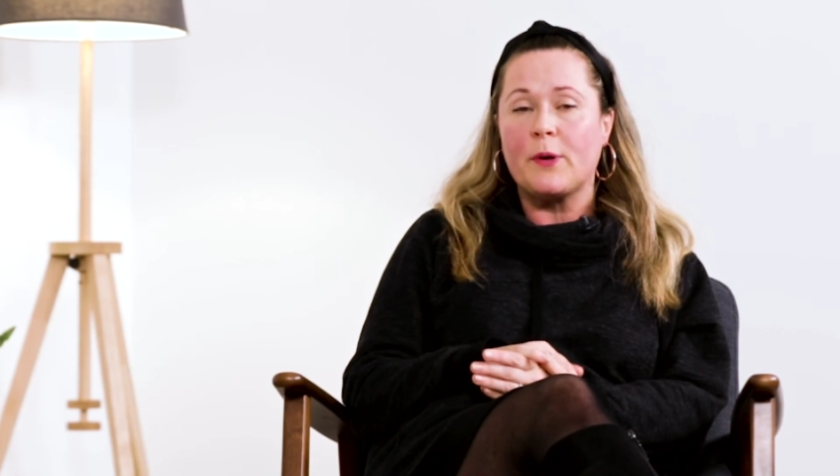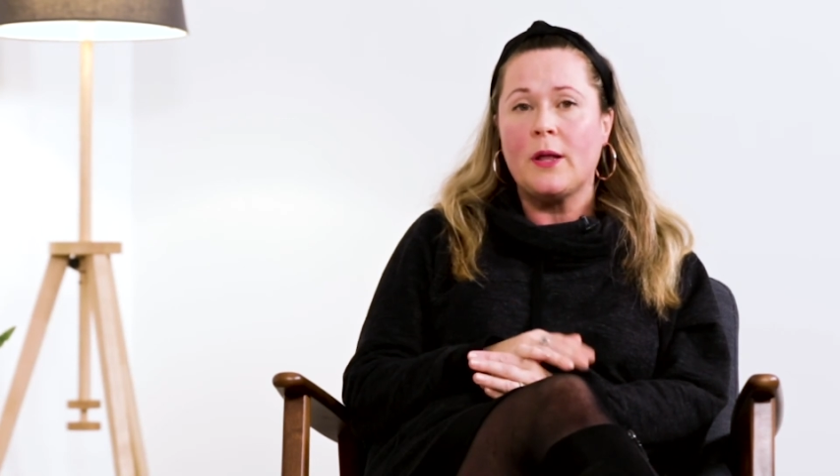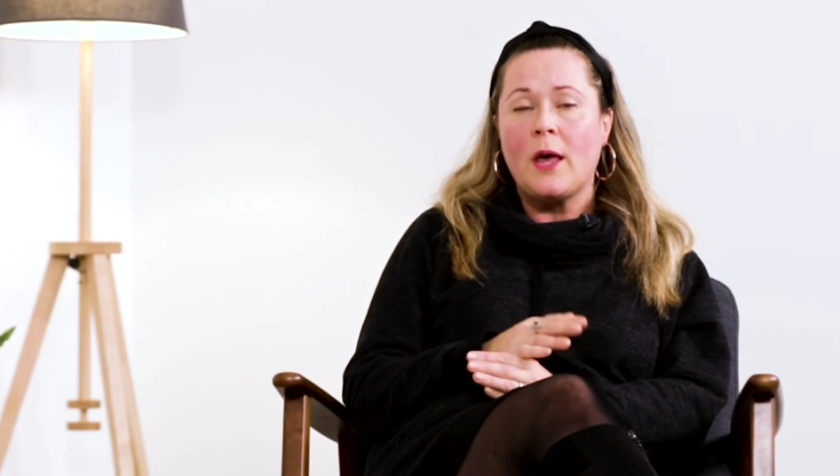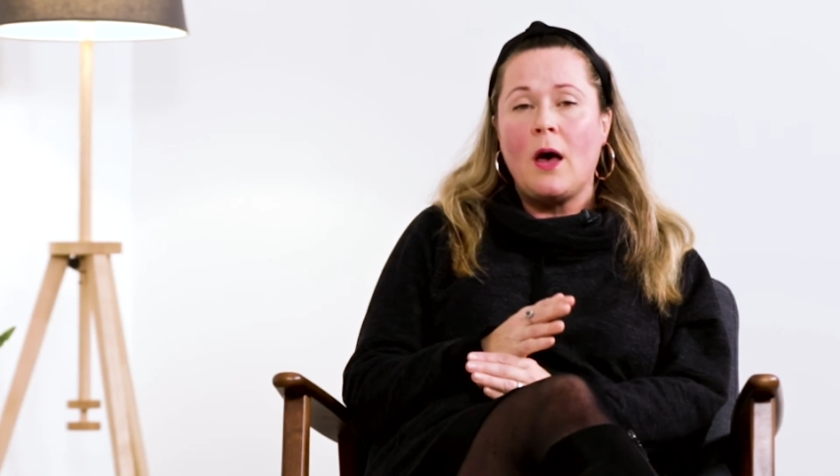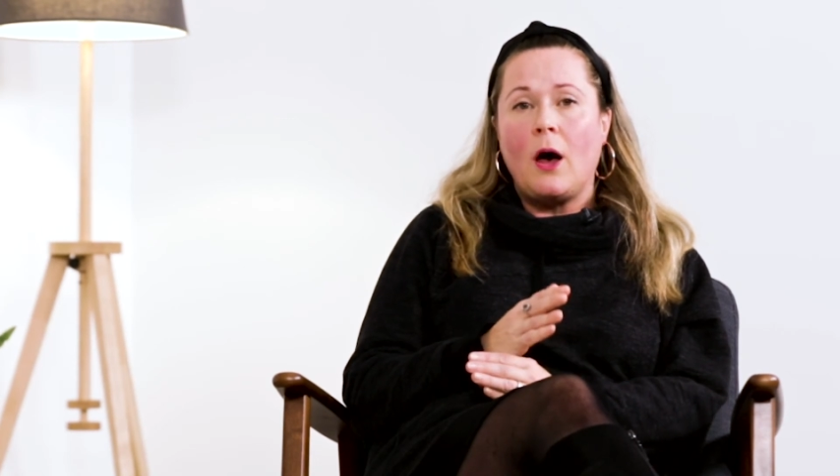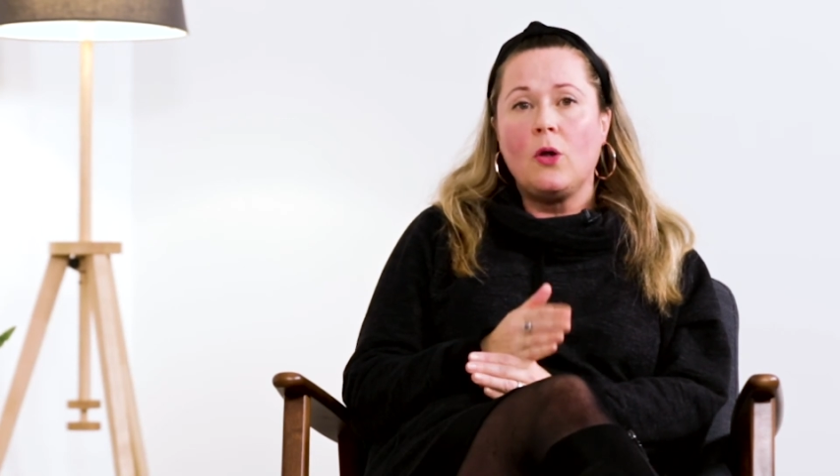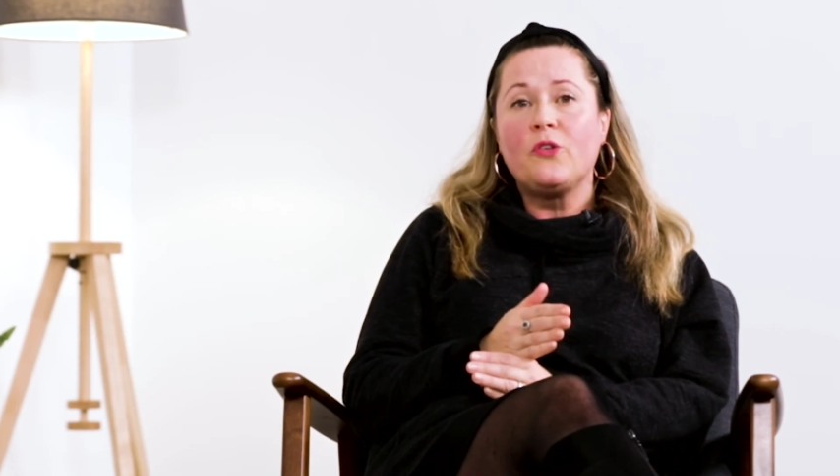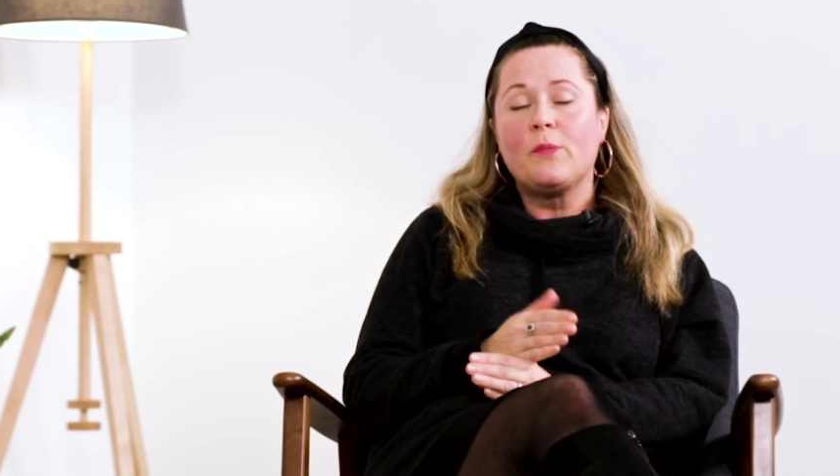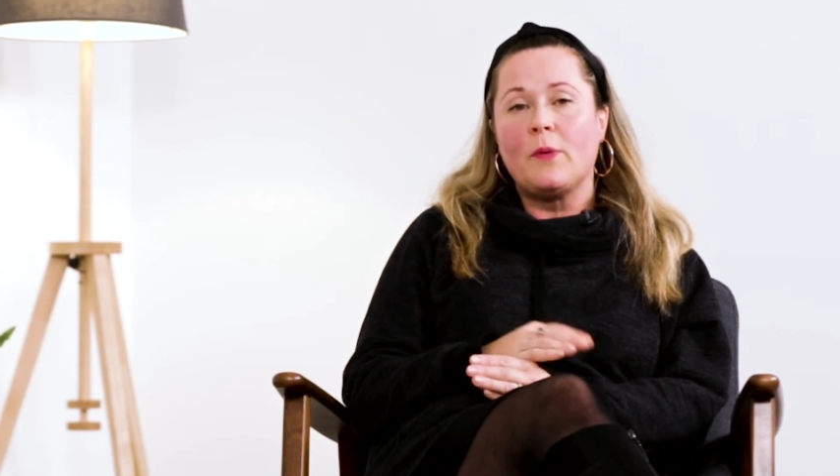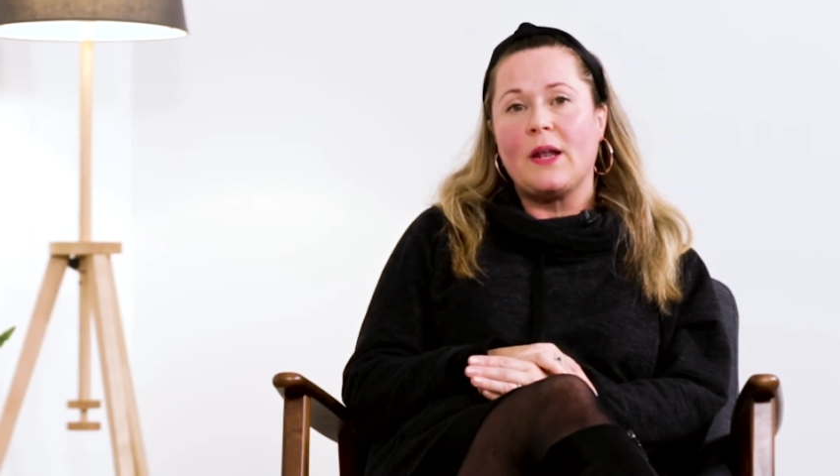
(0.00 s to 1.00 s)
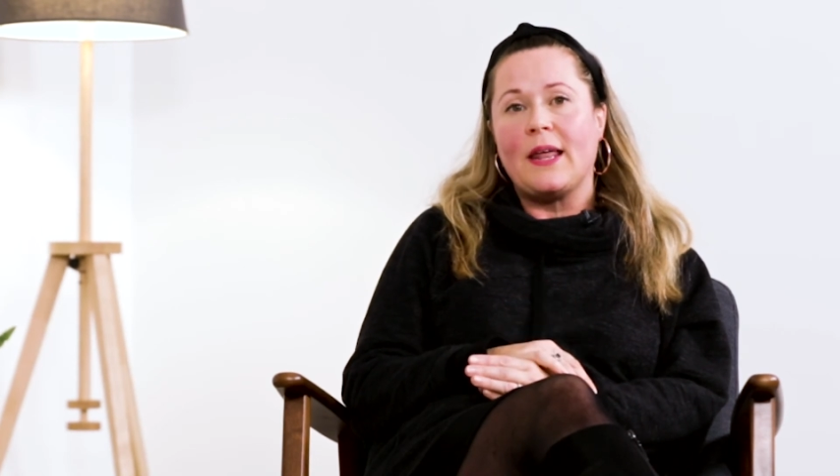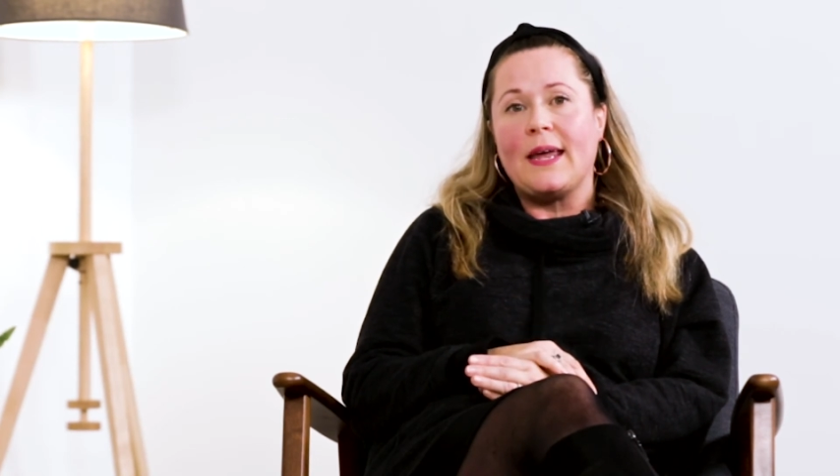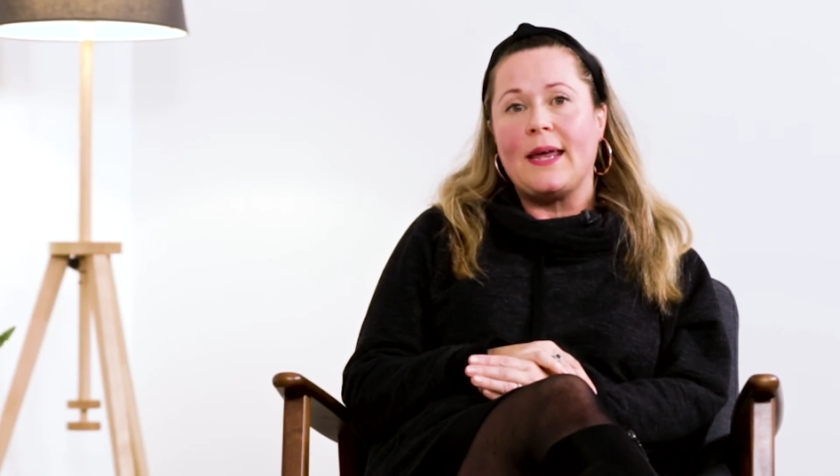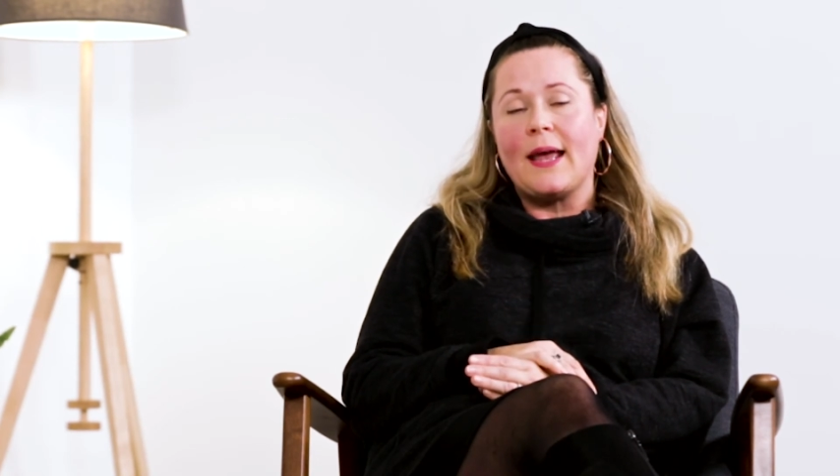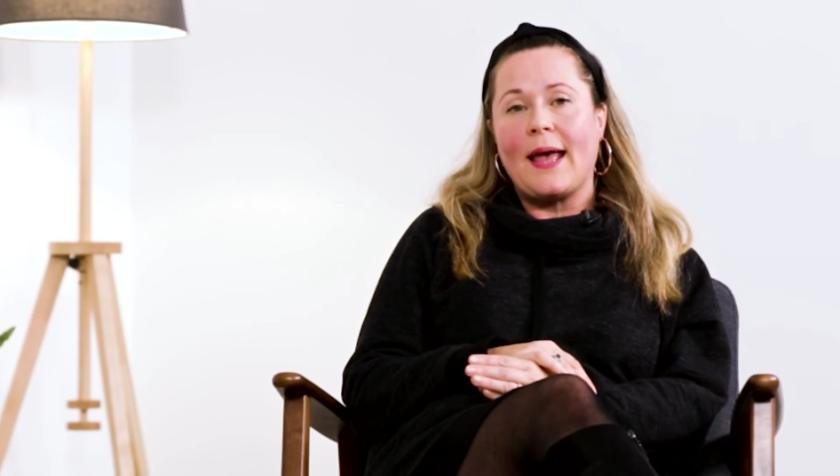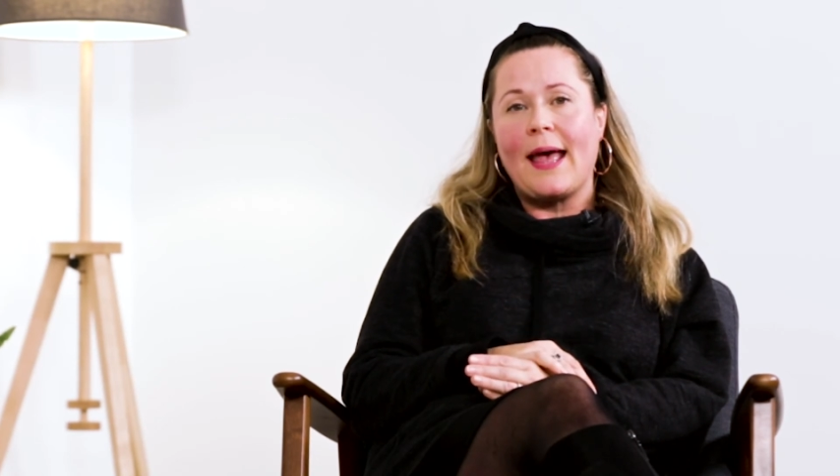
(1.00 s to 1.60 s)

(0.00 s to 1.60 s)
but ultimately